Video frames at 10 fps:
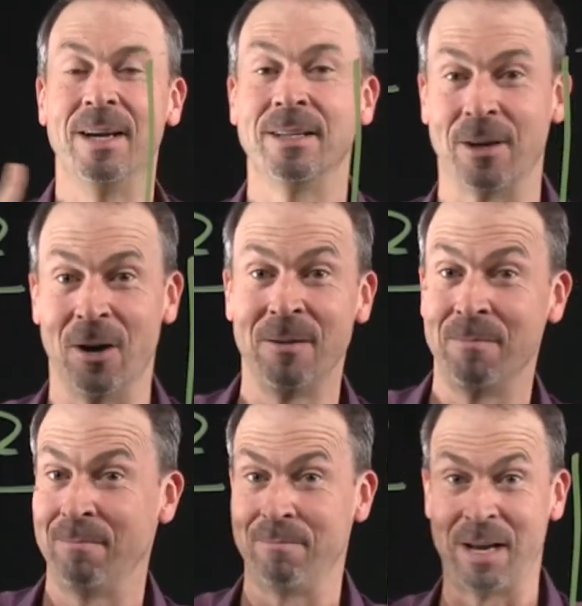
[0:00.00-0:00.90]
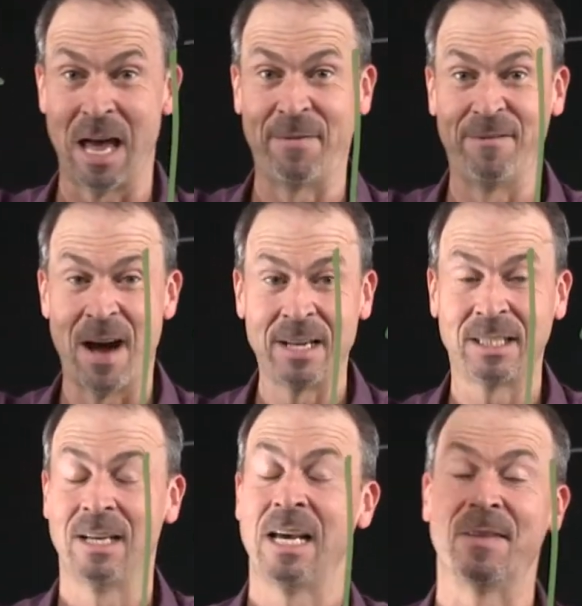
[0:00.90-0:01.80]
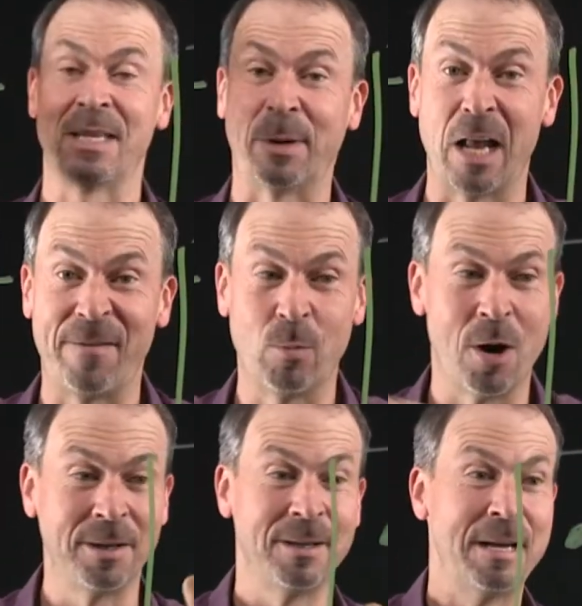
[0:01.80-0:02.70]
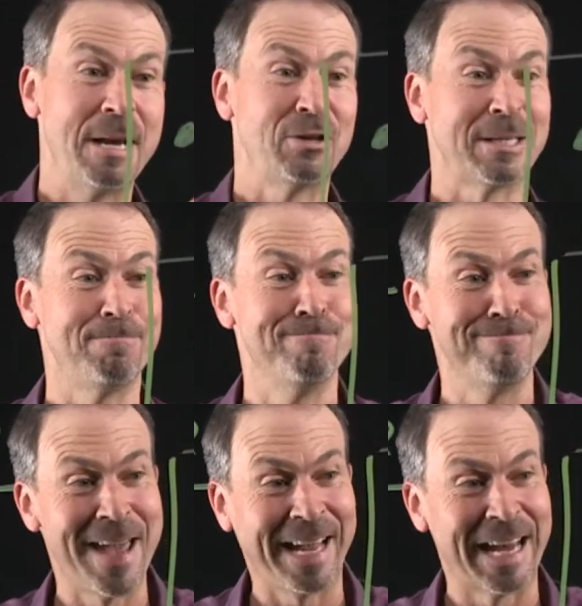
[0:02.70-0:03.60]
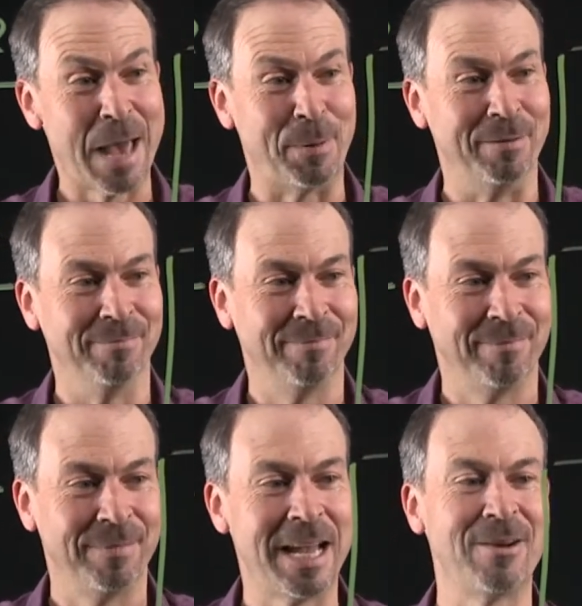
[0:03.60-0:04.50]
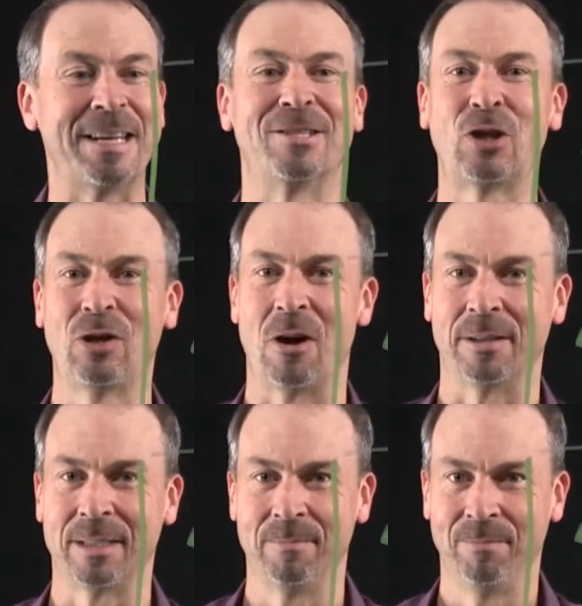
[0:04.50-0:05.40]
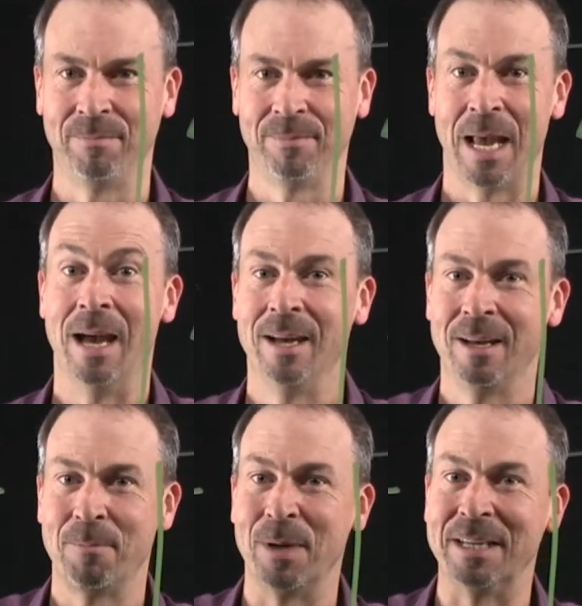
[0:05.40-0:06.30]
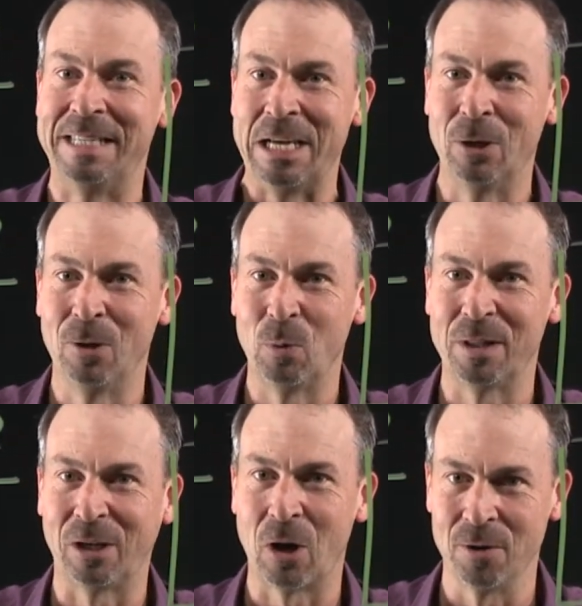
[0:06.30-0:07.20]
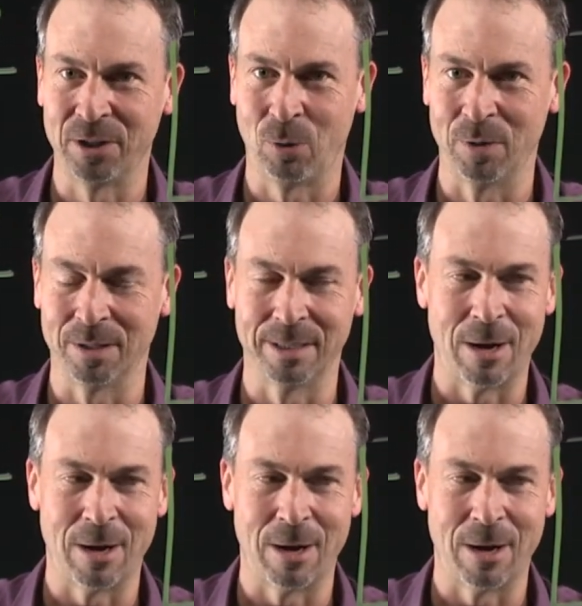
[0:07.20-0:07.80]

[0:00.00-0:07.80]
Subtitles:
So my life advice, if there's something in life you want, just make it happen. There it is, two dots. But deal with the consequences.